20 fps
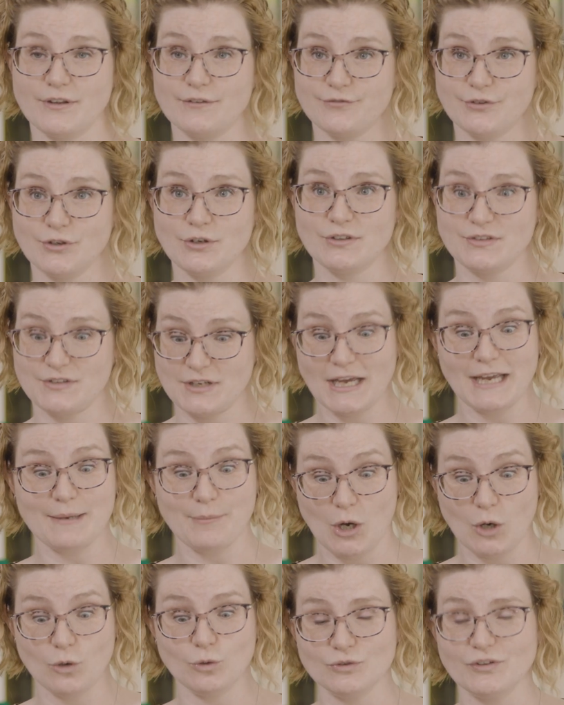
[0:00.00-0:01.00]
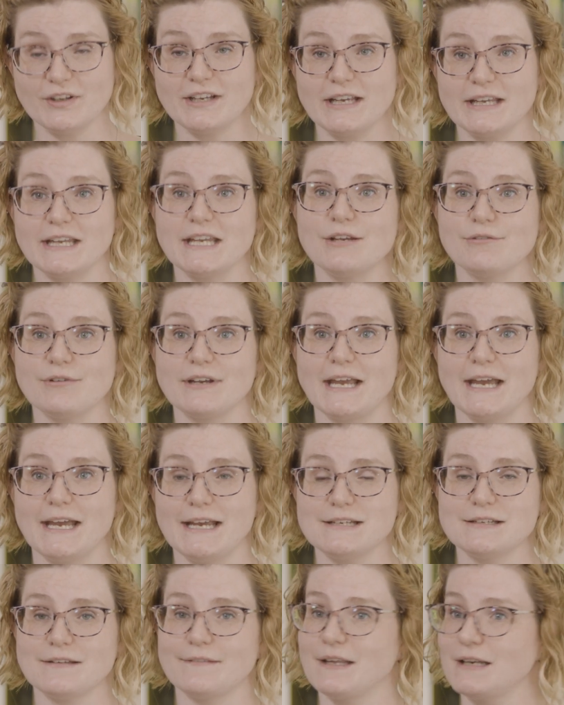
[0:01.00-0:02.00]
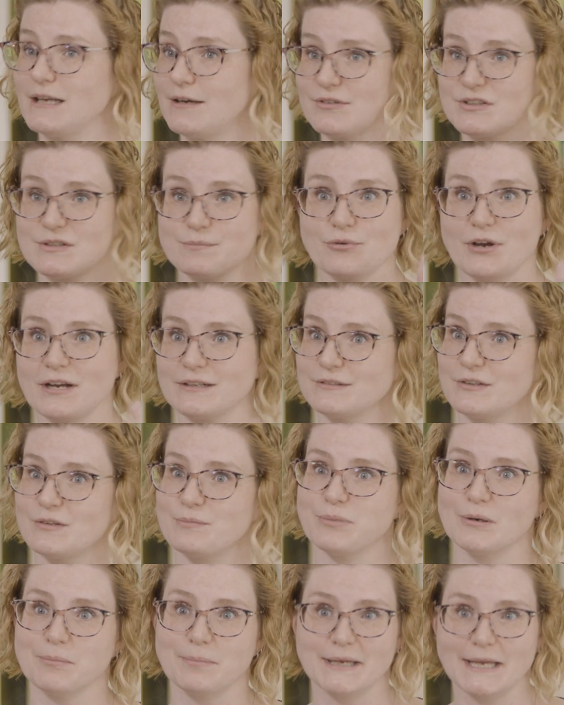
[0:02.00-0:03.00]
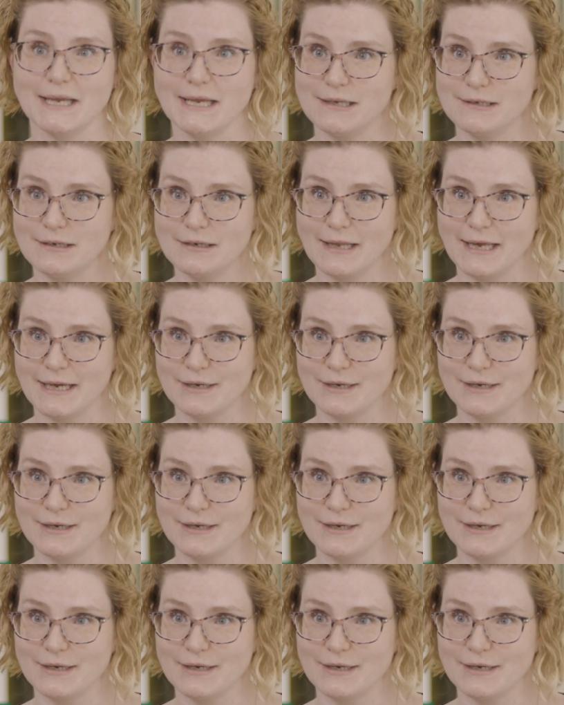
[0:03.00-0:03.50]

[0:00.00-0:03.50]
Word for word: for the first time holding a hearing aid and then having to practice popping it in and